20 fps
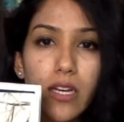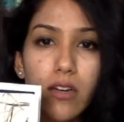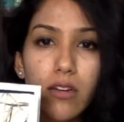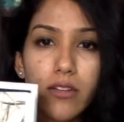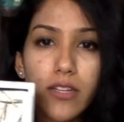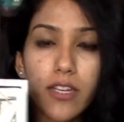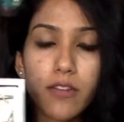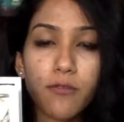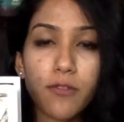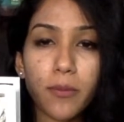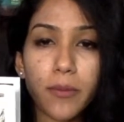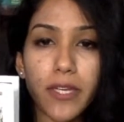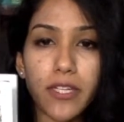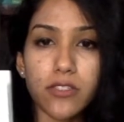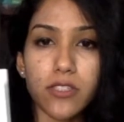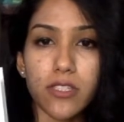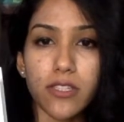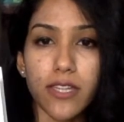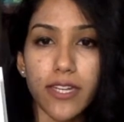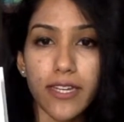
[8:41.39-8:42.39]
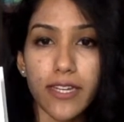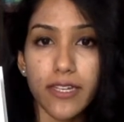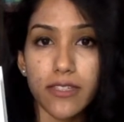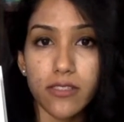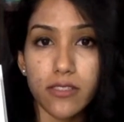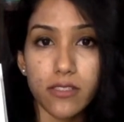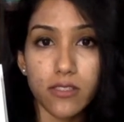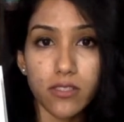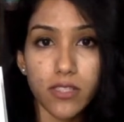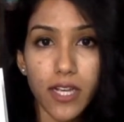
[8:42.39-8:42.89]
the information that he has
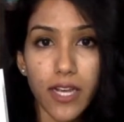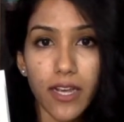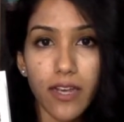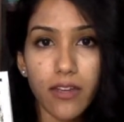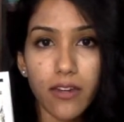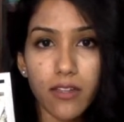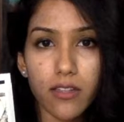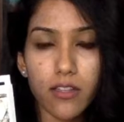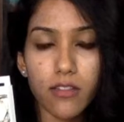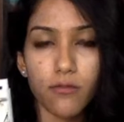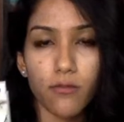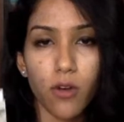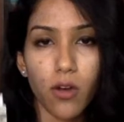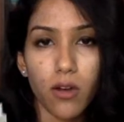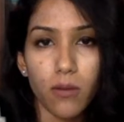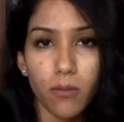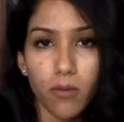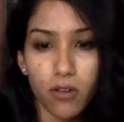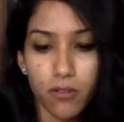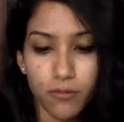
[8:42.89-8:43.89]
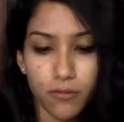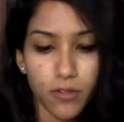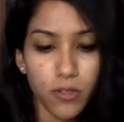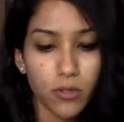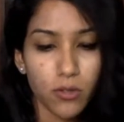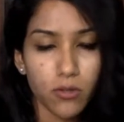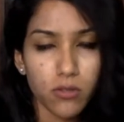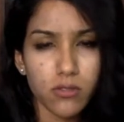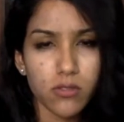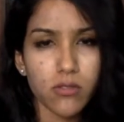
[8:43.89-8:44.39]
to share in the form of
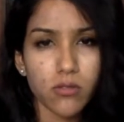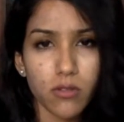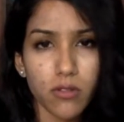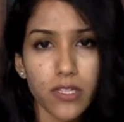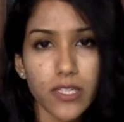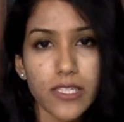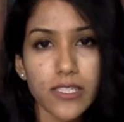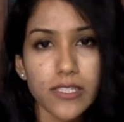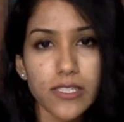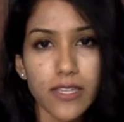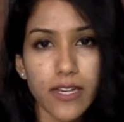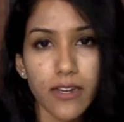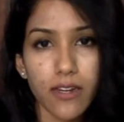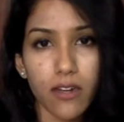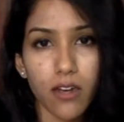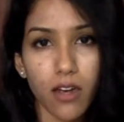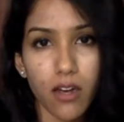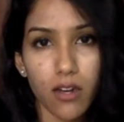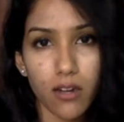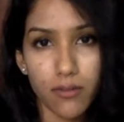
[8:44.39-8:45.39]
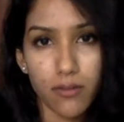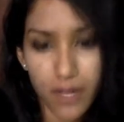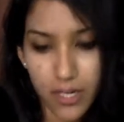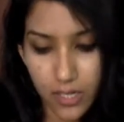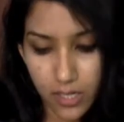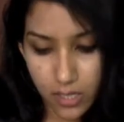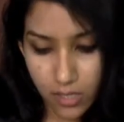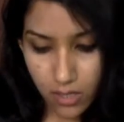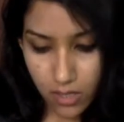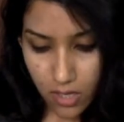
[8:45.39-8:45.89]
stories that are
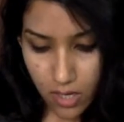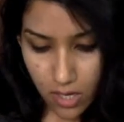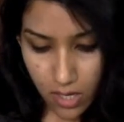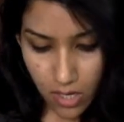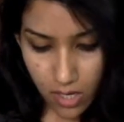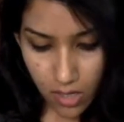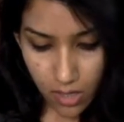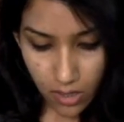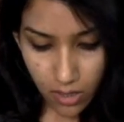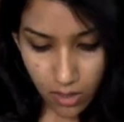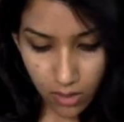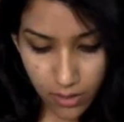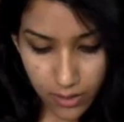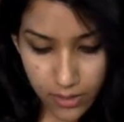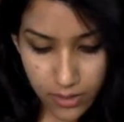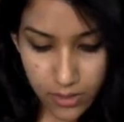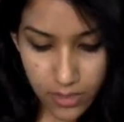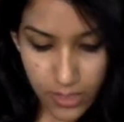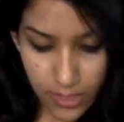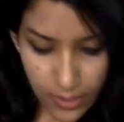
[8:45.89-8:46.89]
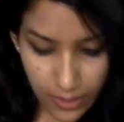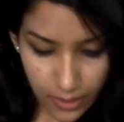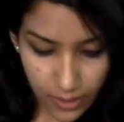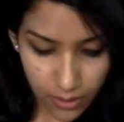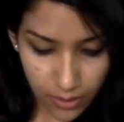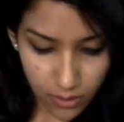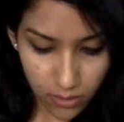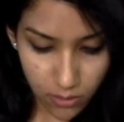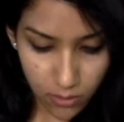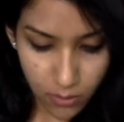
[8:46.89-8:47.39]
very intriguing,
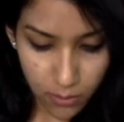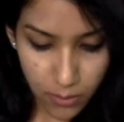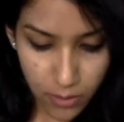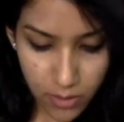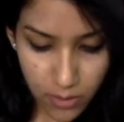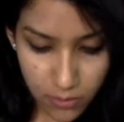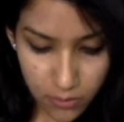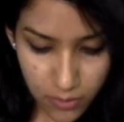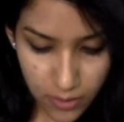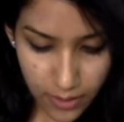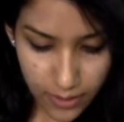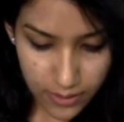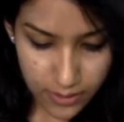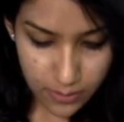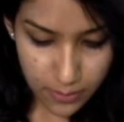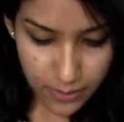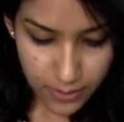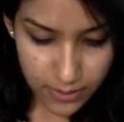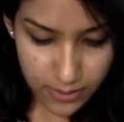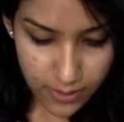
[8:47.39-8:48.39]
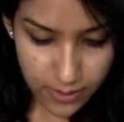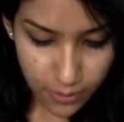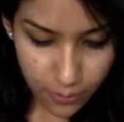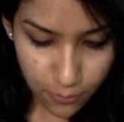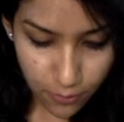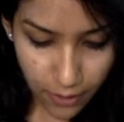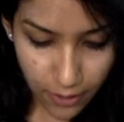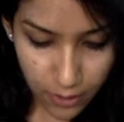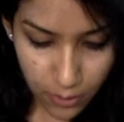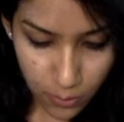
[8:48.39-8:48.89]
about different aspects like
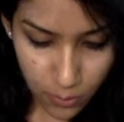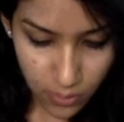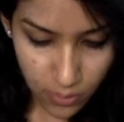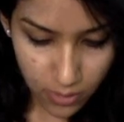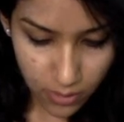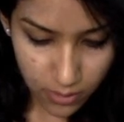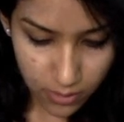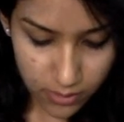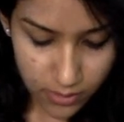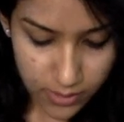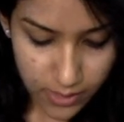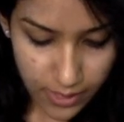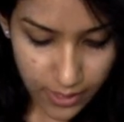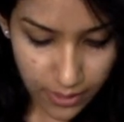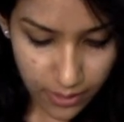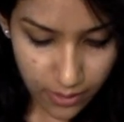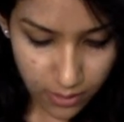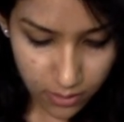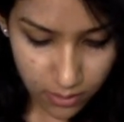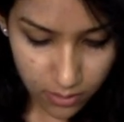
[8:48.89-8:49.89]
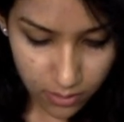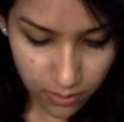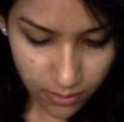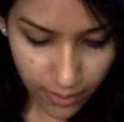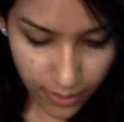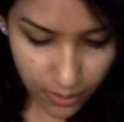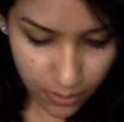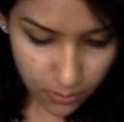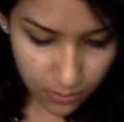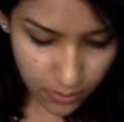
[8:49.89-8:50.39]
fireworks and
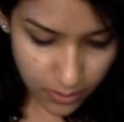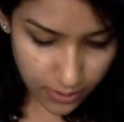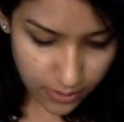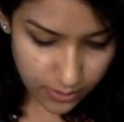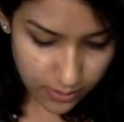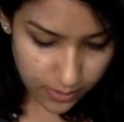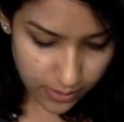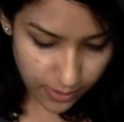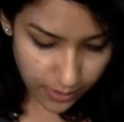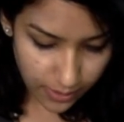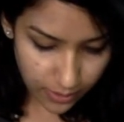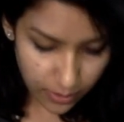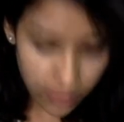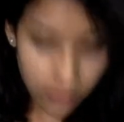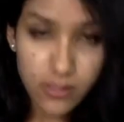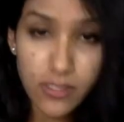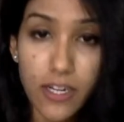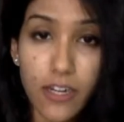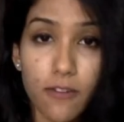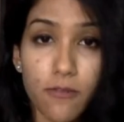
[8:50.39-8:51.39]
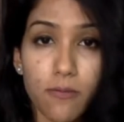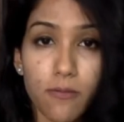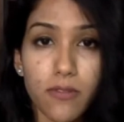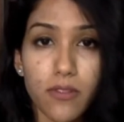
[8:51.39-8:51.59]
random things like the state of